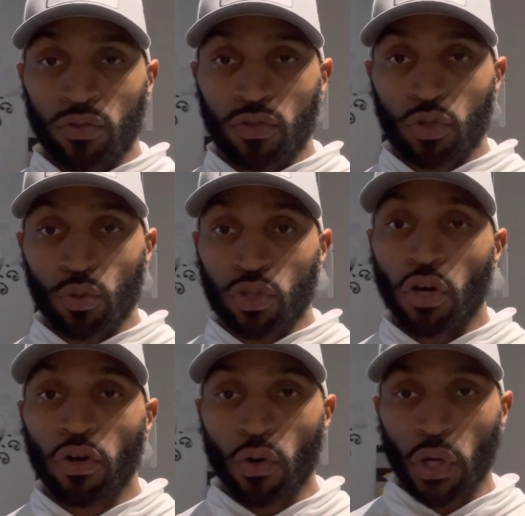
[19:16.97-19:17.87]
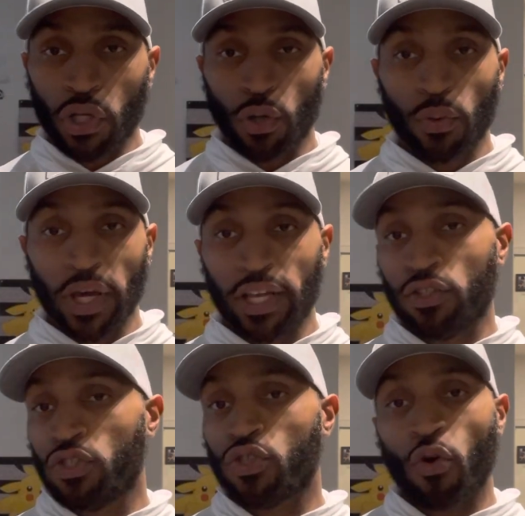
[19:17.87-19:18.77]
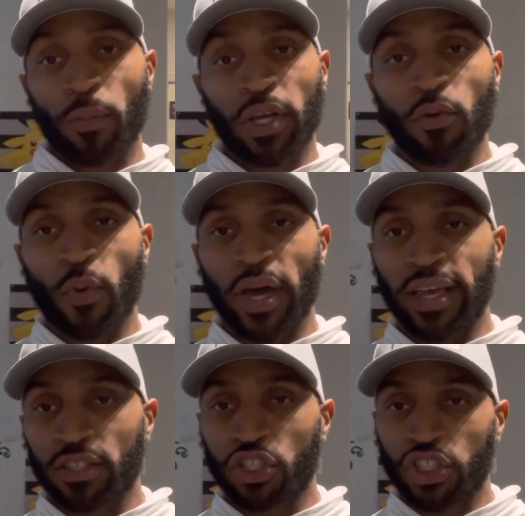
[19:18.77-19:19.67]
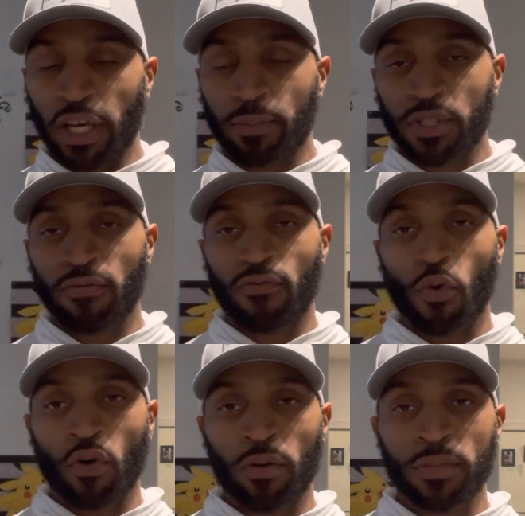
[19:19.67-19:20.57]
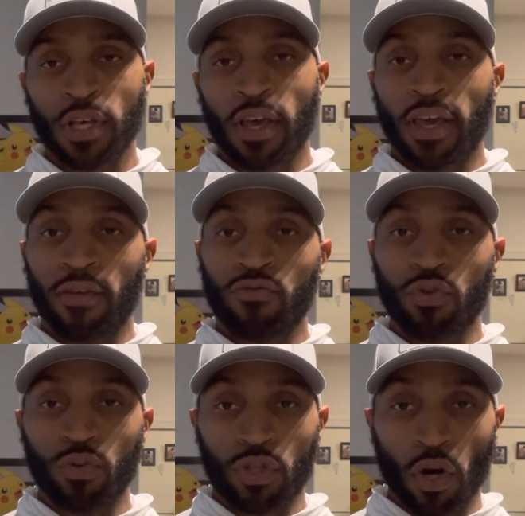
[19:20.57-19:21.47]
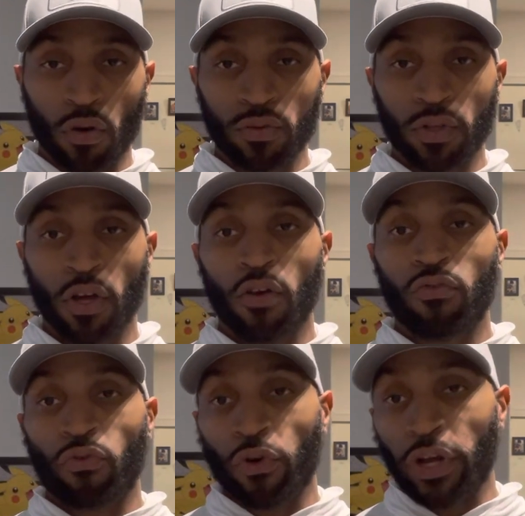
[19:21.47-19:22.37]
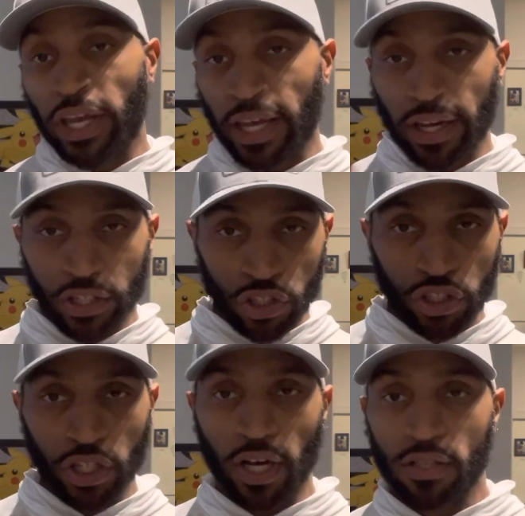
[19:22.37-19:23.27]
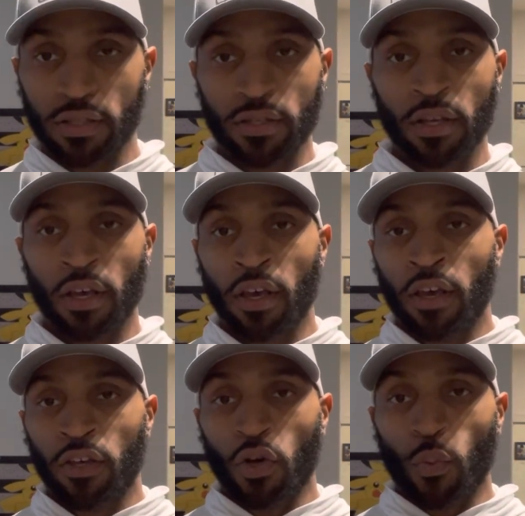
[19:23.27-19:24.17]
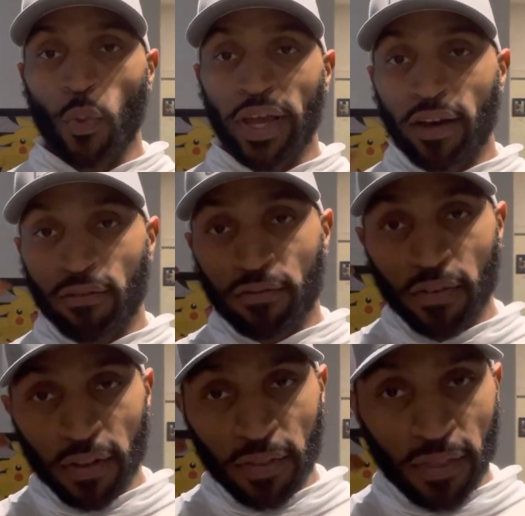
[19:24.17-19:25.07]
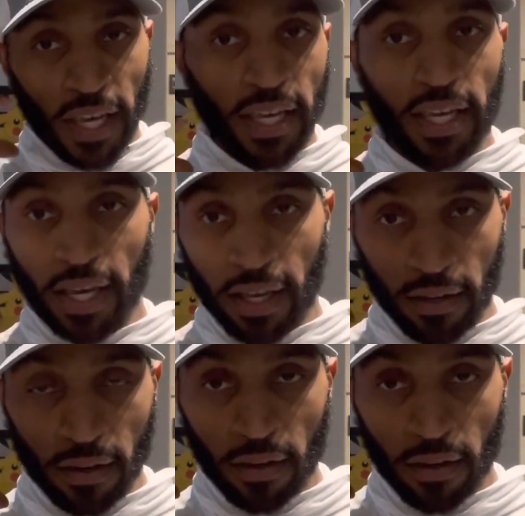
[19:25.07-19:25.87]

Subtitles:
to turn on you in so many ways, shapes, and forms if you don't readjust your way of thinking